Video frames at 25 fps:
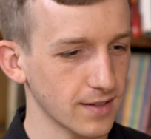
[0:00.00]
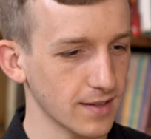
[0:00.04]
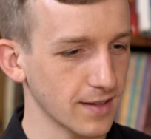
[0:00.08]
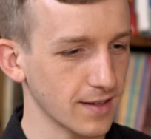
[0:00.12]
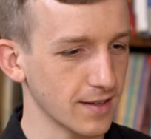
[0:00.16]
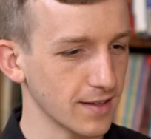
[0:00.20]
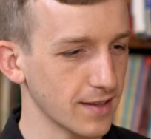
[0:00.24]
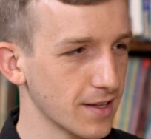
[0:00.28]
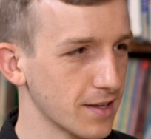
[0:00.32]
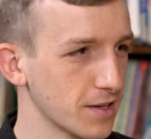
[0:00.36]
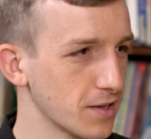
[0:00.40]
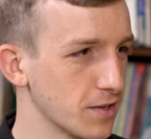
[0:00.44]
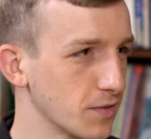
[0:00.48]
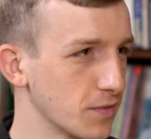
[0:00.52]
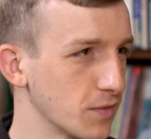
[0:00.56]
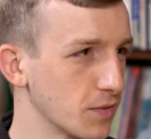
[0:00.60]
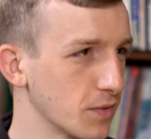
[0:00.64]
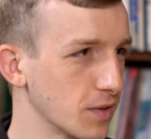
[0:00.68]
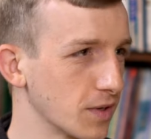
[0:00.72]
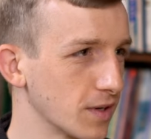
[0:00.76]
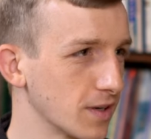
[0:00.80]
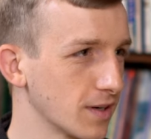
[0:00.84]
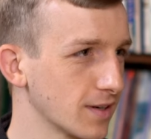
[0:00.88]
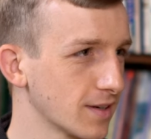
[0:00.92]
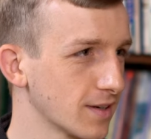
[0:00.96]
And thank you
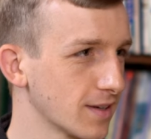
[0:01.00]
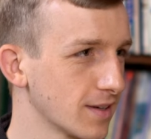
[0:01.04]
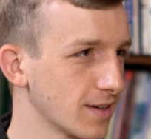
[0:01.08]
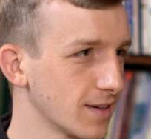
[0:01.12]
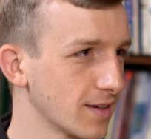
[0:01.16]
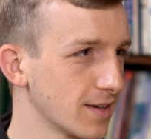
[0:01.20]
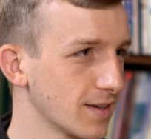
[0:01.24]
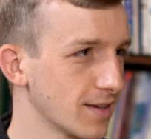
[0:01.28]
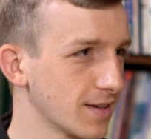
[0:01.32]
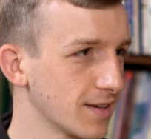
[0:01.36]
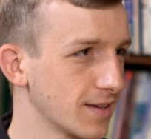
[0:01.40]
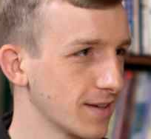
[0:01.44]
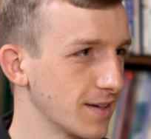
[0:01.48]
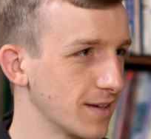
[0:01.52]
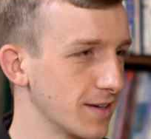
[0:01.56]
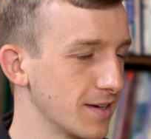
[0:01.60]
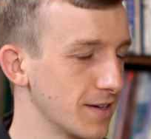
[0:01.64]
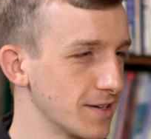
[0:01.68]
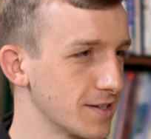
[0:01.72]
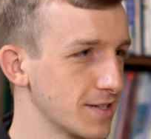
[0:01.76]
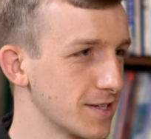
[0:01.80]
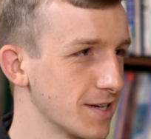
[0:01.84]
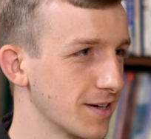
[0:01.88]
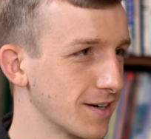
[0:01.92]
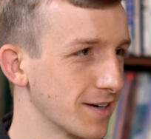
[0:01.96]
for
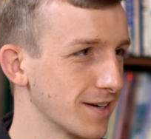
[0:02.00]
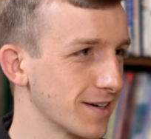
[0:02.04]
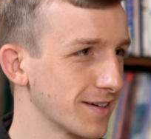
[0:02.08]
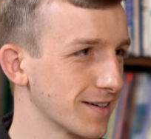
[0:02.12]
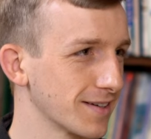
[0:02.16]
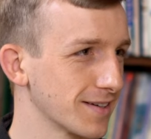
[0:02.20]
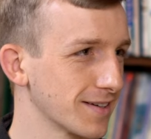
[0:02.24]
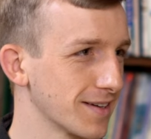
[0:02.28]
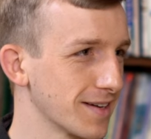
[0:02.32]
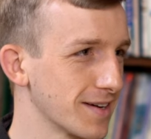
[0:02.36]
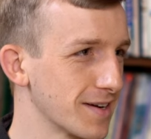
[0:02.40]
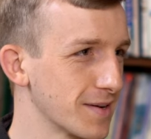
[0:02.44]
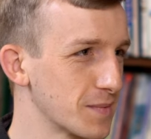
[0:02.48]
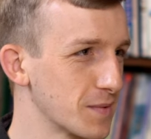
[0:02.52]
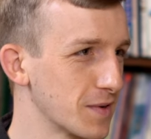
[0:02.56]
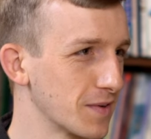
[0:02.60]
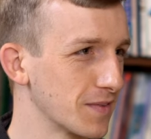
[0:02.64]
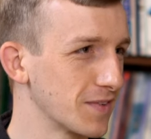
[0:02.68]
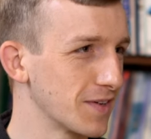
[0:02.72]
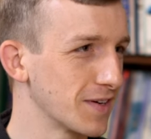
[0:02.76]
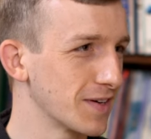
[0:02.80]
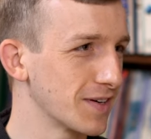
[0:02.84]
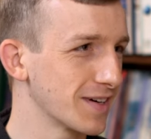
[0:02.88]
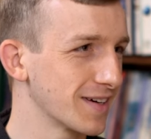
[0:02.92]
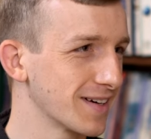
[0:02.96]
uh, sharing number
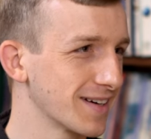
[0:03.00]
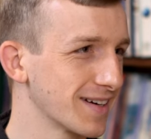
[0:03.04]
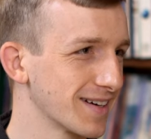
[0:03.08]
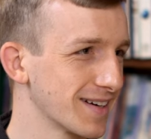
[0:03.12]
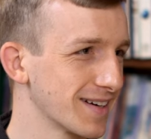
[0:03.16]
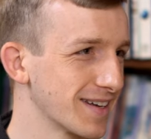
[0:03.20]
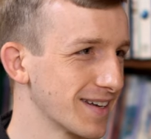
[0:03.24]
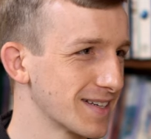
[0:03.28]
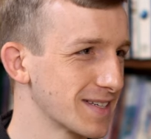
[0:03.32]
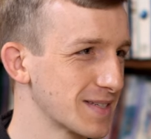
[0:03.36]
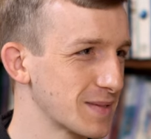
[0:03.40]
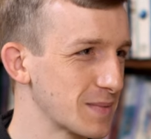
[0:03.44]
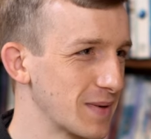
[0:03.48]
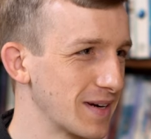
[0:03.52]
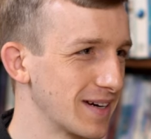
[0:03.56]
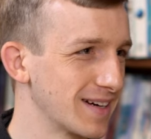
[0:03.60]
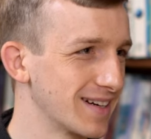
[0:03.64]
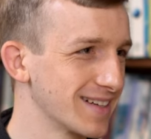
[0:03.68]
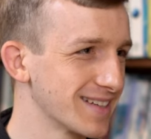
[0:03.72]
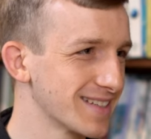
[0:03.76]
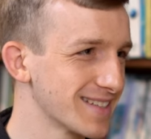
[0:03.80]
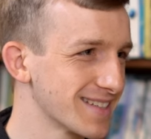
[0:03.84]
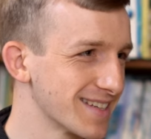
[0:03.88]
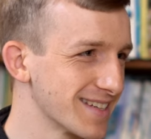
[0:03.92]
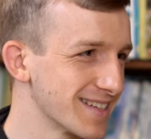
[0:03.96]
of your
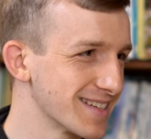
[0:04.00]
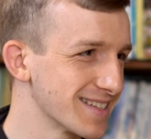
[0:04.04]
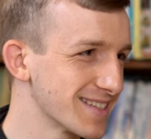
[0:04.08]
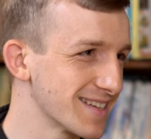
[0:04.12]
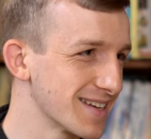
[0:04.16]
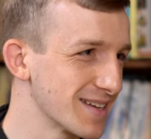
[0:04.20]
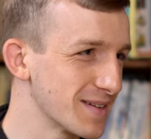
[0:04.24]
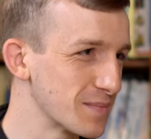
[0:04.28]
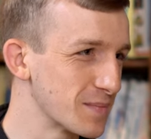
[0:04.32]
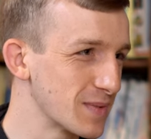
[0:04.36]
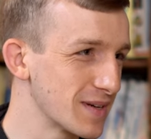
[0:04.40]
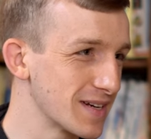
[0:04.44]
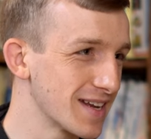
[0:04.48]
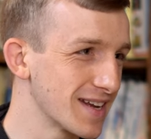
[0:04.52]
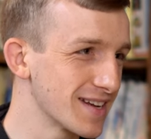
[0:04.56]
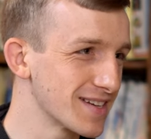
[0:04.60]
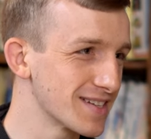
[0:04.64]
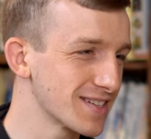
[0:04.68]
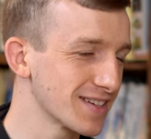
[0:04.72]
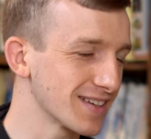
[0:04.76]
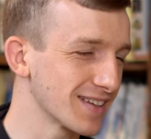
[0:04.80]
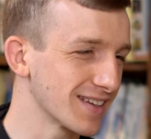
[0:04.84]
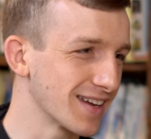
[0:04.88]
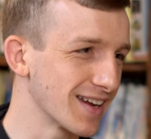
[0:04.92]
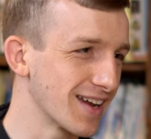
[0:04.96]
experiences and
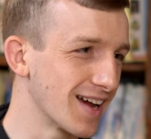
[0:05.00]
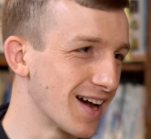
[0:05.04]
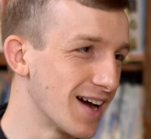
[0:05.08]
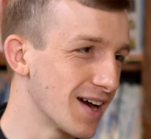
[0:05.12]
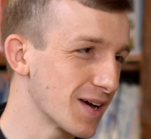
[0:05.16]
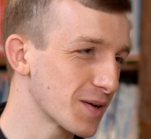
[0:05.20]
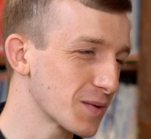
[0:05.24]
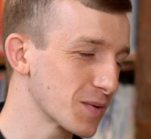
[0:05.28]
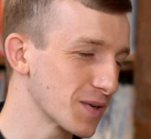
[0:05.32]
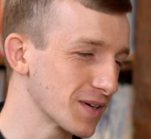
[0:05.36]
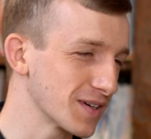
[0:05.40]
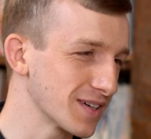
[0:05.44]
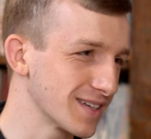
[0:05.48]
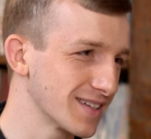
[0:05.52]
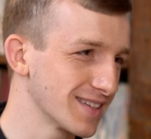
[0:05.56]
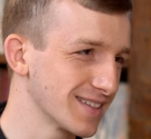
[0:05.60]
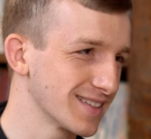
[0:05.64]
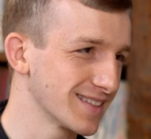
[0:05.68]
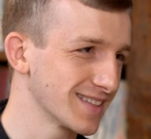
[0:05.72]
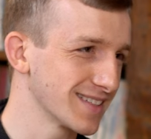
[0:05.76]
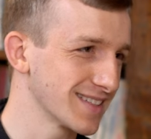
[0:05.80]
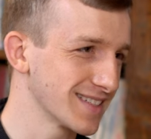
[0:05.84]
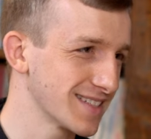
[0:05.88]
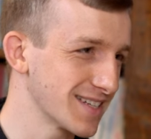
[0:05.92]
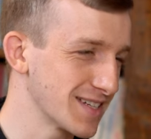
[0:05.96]
potentially awkward
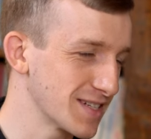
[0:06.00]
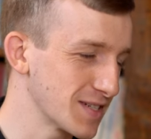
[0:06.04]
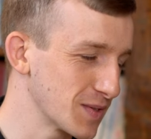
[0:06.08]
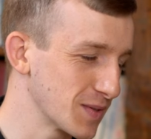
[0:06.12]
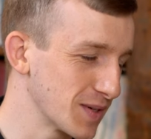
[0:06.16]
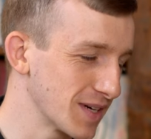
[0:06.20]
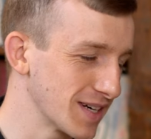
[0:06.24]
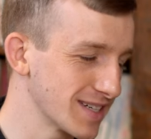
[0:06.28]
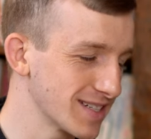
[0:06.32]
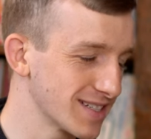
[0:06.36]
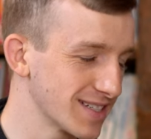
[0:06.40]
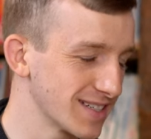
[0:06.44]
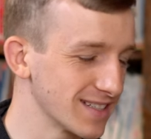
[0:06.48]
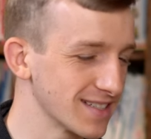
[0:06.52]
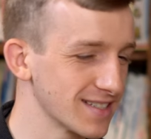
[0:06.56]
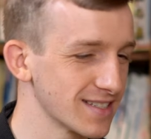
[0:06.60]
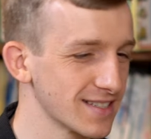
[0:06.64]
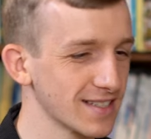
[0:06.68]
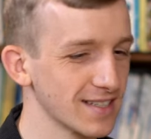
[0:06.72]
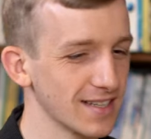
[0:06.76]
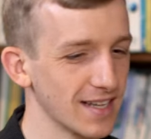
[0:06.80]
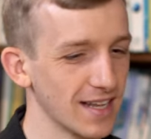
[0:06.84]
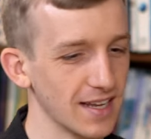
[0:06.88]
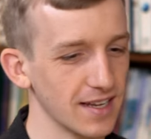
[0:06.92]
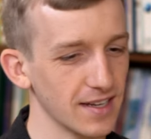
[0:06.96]

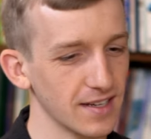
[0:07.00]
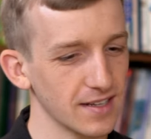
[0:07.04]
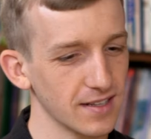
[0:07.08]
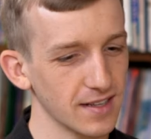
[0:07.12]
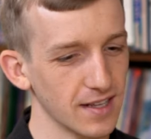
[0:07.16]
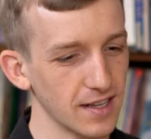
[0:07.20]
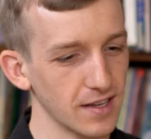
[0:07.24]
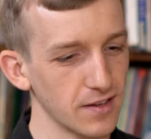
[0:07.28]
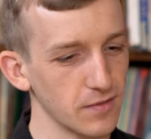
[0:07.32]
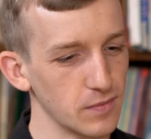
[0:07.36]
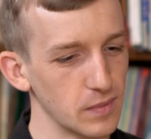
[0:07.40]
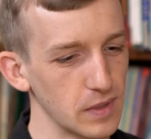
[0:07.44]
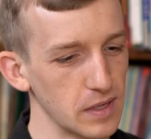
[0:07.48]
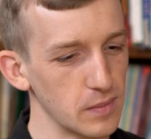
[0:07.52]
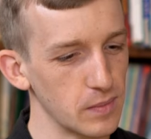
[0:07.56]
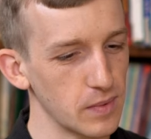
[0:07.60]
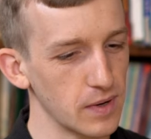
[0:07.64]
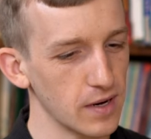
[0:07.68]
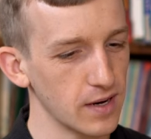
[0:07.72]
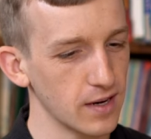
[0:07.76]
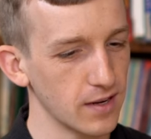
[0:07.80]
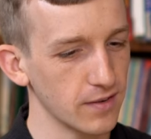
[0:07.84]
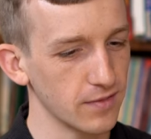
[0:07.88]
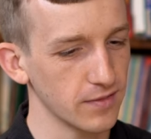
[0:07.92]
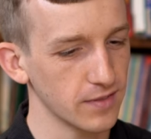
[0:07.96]
situations that, that you've been a
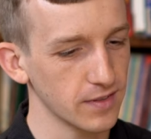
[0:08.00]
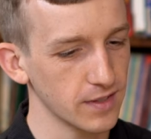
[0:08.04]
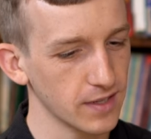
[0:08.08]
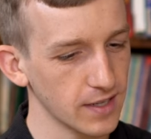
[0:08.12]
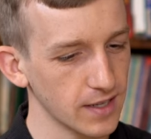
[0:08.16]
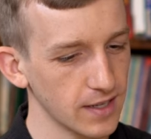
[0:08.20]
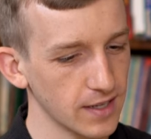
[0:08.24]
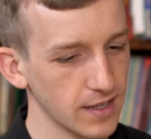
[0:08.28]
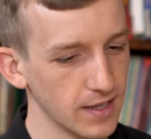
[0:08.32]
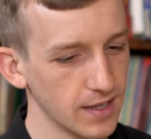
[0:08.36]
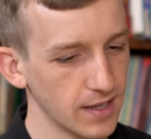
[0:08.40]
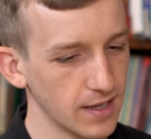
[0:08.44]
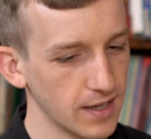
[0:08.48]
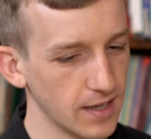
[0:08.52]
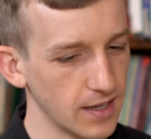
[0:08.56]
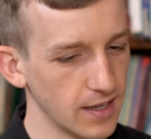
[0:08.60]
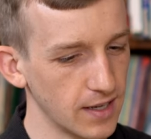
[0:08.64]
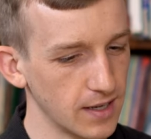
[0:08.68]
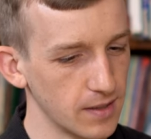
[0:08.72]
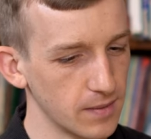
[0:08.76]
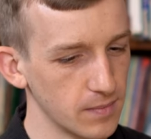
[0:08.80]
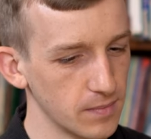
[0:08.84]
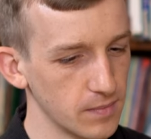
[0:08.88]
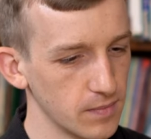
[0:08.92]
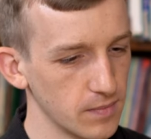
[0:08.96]
part of
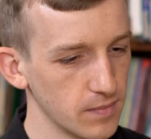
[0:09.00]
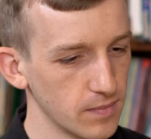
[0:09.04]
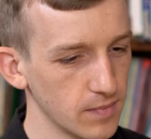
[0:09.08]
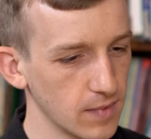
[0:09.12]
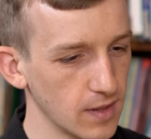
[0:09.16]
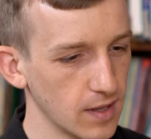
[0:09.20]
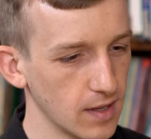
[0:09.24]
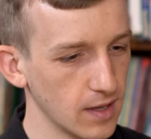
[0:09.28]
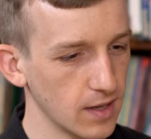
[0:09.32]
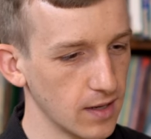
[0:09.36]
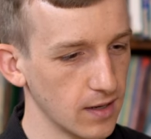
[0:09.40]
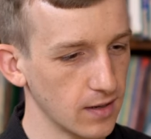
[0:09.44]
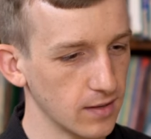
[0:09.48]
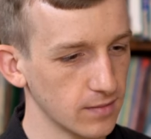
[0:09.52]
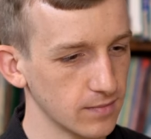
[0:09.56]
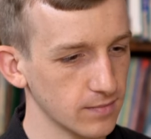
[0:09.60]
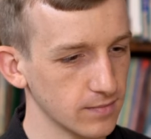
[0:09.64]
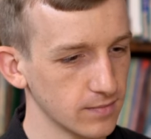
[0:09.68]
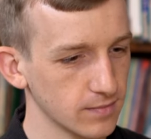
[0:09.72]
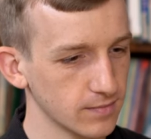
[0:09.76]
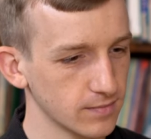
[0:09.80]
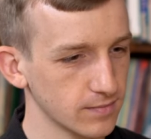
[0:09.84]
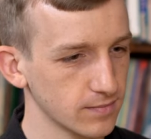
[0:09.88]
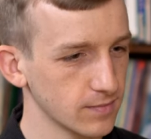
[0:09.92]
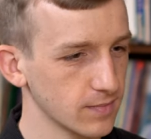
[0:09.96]
um, in
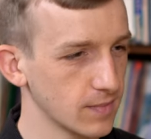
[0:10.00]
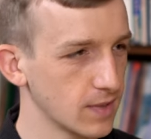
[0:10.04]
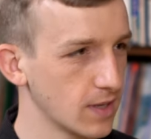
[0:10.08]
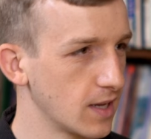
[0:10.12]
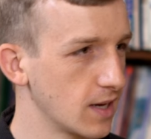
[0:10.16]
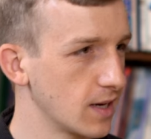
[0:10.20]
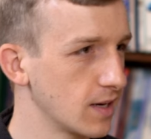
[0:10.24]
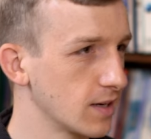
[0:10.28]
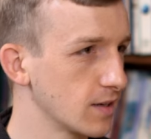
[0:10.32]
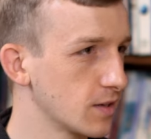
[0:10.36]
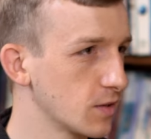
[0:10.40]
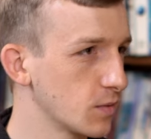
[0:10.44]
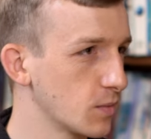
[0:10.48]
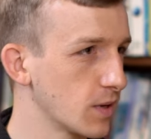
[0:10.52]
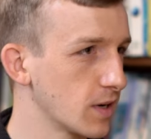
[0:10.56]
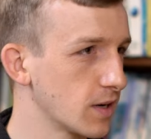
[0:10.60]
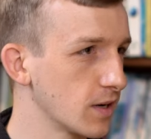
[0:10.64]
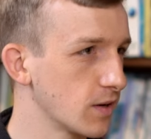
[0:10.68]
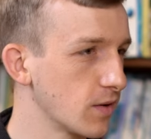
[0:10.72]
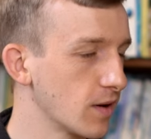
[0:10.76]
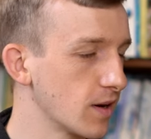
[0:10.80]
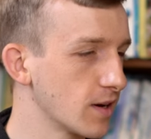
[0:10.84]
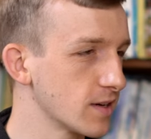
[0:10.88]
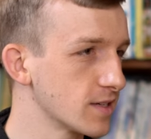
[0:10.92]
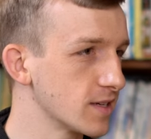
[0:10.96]
getting to where
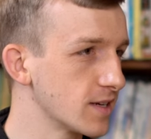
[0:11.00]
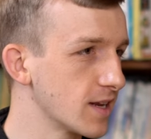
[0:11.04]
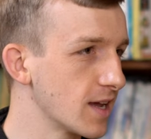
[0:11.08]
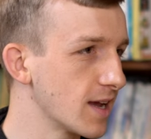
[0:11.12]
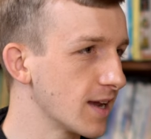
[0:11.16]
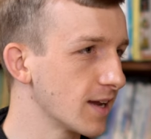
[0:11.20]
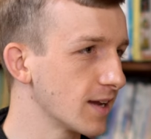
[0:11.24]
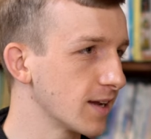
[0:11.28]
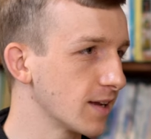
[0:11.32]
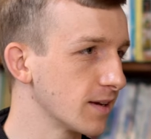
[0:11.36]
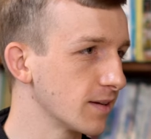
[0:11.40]
you are today.